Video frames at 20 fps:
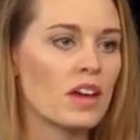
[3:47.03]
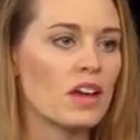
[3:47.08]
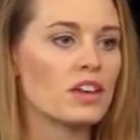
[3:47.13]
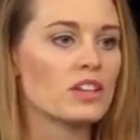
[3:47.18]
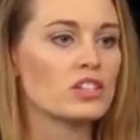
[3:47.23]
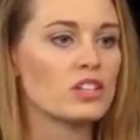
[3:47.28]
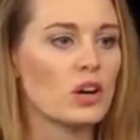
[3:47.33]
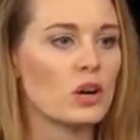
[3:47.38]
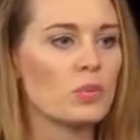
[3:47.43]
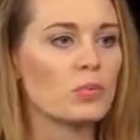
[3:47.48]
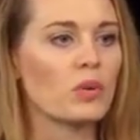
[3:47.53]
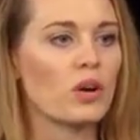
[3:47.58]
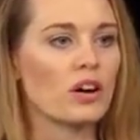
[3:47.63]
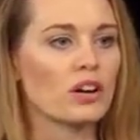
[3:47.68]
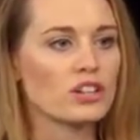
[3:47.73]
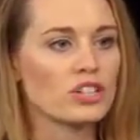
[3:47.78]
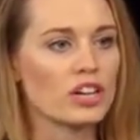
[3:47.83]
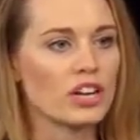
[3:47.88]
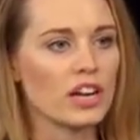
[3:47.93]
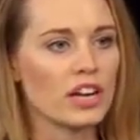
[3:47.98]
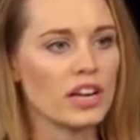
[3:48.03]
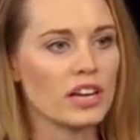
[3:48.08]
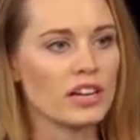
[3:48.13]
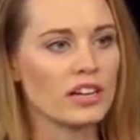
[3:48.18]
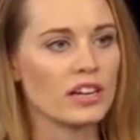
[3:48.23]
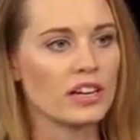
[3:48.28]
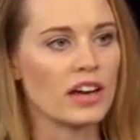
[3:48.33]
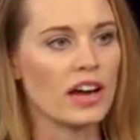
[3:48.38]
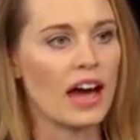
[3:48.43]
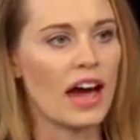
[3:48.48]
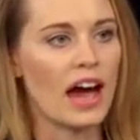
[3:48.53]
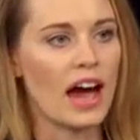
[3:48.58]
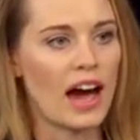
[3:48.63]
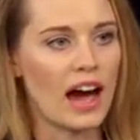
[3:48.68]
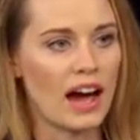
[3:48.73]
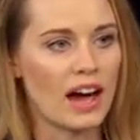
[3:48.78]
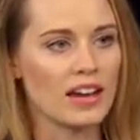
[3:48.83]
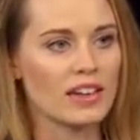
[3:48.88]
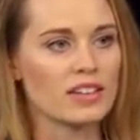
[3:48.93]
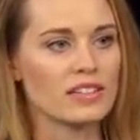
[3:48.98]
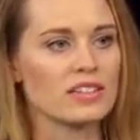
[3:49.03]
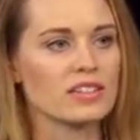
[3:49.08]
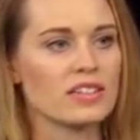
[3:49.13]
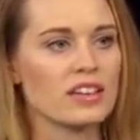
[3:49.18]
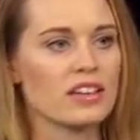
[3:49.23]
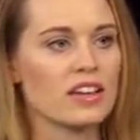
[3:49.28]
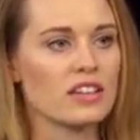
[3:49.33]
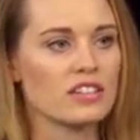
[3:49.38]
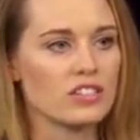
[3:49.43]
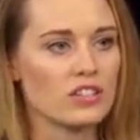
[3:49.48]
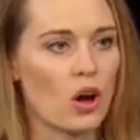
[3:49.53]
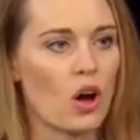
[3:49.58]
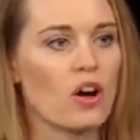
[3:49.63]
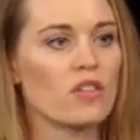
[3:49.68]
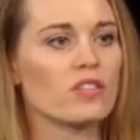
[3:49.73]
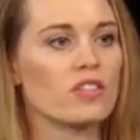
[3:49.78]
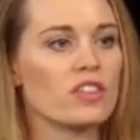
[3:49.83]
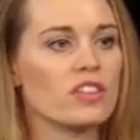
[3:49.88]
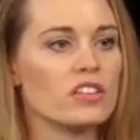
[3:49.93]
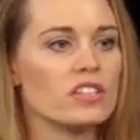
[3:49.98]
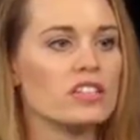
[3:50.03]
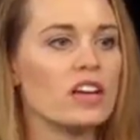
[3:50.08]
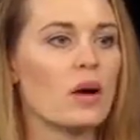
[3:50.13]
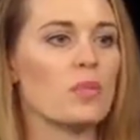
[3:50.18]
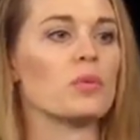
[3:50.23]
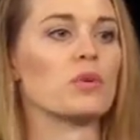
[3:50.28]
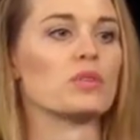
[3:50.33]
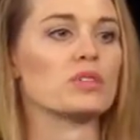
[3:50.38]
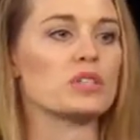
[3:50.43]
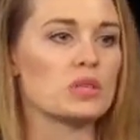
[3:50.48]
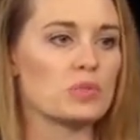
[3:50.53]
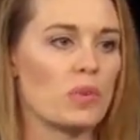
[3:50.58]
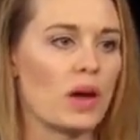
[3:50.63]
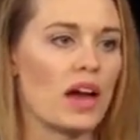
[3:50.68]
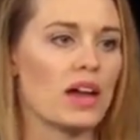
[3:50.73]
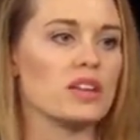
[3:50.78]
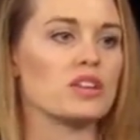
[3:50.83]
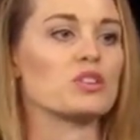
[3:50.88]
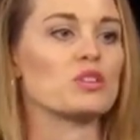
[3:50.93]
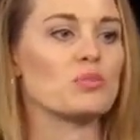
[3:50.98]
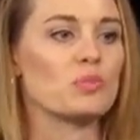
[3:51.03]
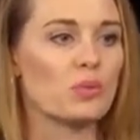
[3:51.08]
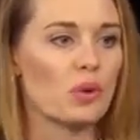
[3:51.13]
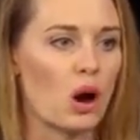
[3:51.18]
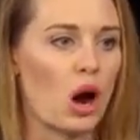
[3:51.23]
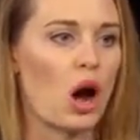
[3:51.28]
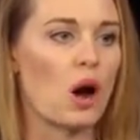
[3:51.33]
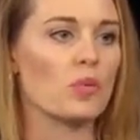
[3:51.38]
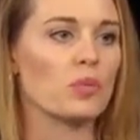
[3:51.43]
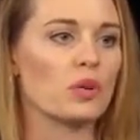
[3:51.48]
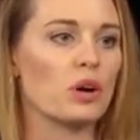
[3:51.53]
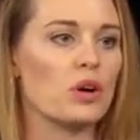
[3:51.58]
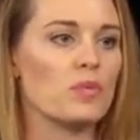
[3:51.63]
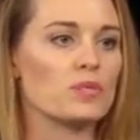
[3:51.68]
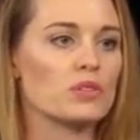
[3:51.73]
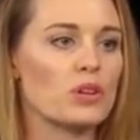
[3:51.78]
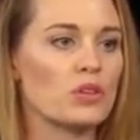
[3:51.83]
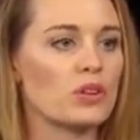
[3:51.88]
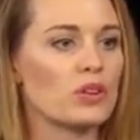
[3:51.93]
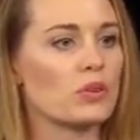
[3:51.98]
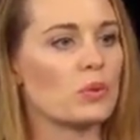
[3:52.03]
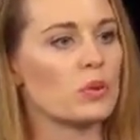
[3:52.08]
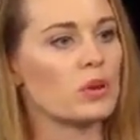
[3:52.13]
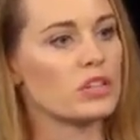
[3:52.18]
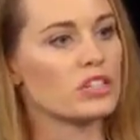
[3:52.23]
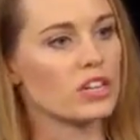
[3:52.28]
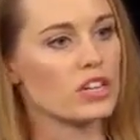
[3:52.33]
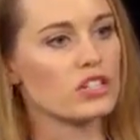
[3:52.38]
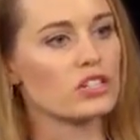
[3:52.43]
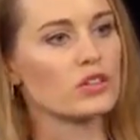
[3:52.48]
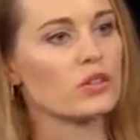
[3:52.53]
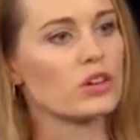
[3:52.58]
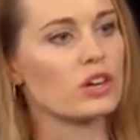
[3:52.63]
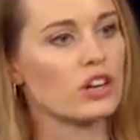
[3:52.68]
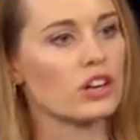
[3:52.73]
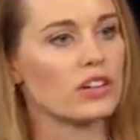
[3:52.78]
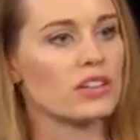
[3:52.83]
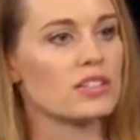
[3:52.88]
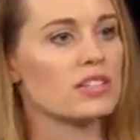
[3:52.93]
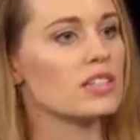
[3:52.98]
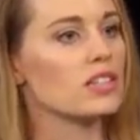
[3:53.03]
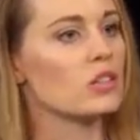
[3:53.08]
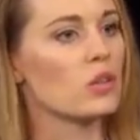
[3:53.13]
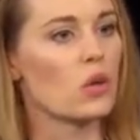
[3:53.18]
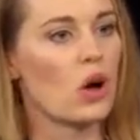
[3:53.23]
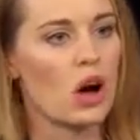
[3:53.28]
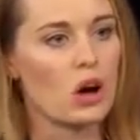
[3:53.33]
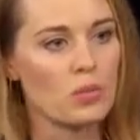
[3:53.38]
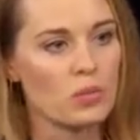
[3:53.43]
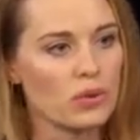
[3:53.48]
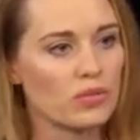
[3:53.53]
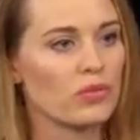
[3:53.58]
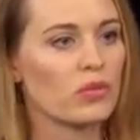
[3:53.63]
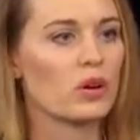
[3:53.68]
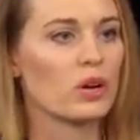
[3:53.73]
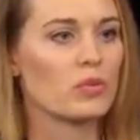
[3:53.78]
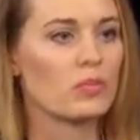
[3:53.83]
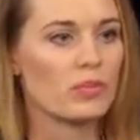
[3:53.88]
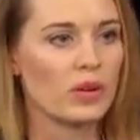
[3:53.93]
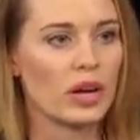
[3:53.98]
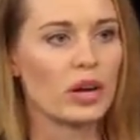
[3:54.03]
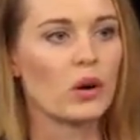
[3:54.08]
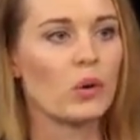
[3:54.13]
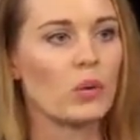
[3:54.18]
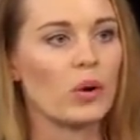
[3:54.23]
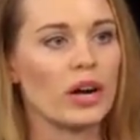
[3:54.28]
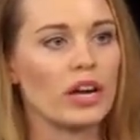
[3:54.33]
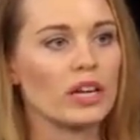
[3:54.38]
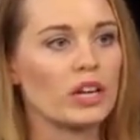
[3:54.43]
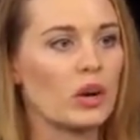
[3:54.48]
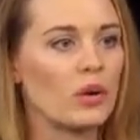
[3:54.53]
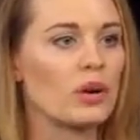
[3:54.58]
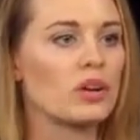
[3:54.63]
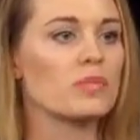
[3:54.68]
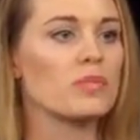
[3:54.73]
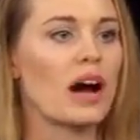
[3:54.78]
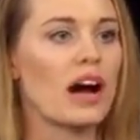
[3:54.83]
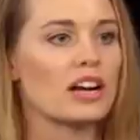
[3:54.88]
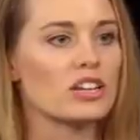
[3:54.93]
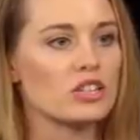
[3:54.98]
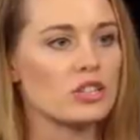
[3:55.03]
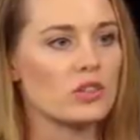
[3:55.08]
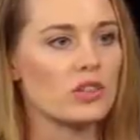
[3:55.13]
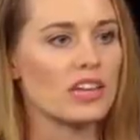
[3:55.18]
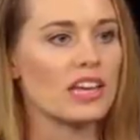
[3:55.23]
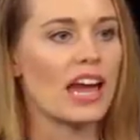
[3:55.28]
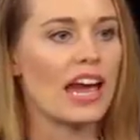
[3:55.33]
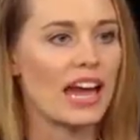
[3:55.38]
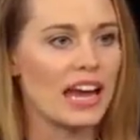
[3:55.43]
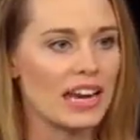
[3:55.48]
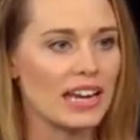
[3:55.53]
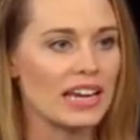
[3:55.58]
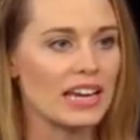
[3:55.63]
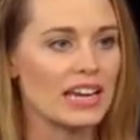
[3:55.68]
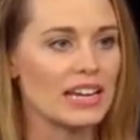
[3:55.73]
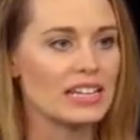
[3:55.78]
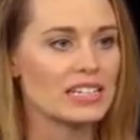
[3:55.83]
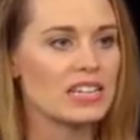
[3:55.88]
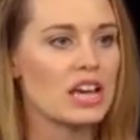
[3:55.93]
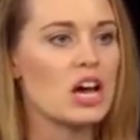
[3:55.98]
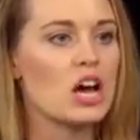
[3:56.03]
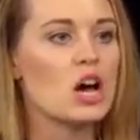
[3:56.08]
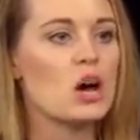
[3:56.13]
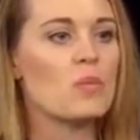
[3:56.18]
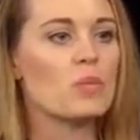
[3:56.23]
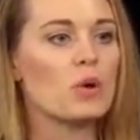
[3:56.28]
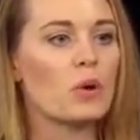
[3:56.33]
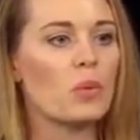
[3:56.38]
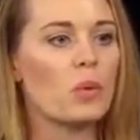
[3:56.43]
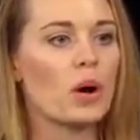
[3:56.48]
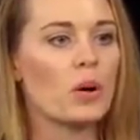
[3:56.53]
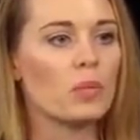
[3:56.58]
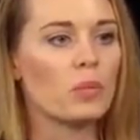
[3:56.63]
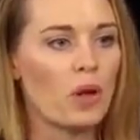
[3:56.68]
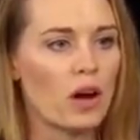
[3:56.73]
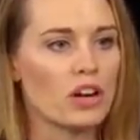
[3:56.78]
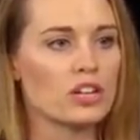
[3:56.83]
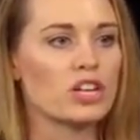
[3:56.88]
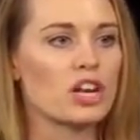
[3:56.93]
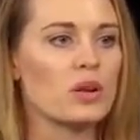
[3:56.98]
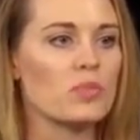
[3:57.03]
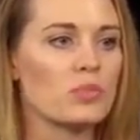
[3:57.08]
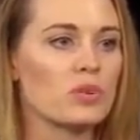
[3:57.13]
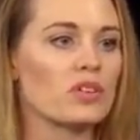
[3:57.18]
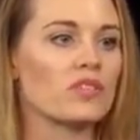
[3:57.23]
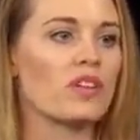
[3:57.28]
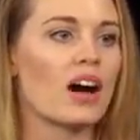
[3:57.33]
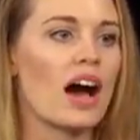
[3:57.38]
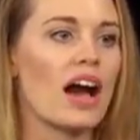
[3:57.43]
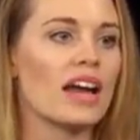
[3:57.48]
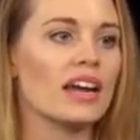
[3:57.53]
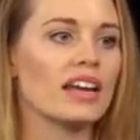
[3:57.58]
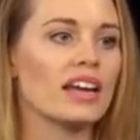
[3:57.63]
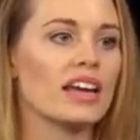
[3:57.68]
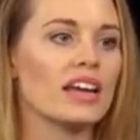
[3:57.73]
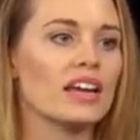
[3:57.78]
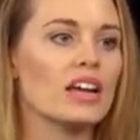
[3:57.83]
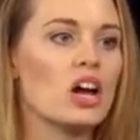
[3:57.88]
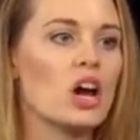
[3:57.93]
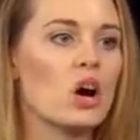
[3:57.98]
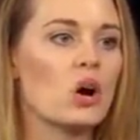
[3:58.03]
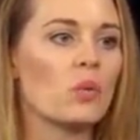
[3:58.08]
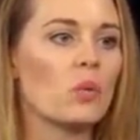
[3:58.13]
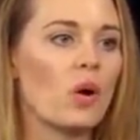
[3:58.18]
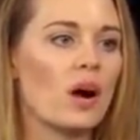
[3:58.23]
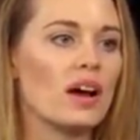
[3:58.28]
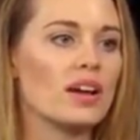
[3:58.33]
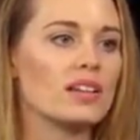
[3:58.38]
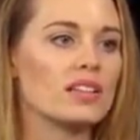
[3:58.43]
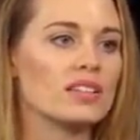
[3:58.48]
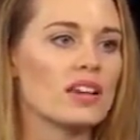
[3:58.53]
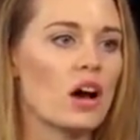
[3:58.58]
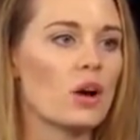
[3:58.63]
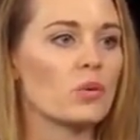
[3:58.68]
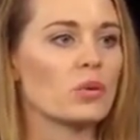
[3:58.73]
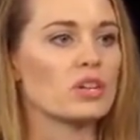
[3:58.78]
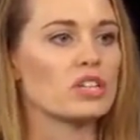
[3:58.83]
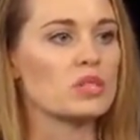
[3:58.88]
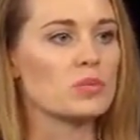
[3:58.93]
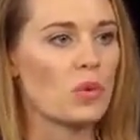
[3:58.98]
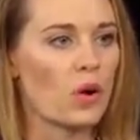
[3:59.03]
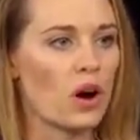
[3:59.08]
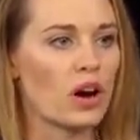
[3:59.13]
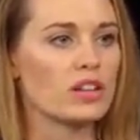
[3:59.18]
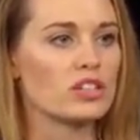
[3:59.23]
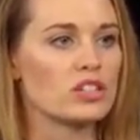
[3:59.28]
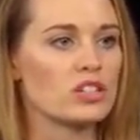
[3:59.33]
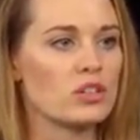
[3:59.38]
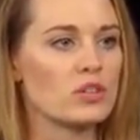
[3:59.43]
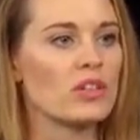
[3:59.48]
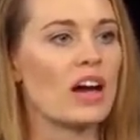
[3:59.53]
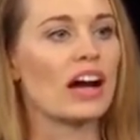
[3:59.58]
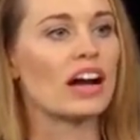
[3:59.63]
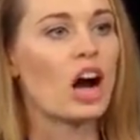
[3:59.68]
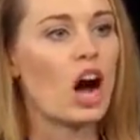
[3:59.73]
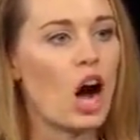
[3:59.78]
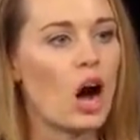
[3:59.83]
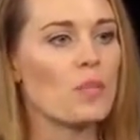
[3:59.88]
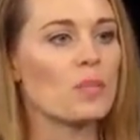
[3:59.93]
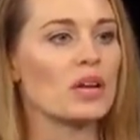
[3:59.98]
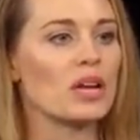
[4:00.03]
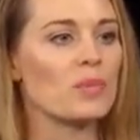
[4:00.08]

So blockchain has solved the double spend problem. So there were digital currencies long before Bitcoin, going back to the 80s. But what blockchain provided was a response to that copy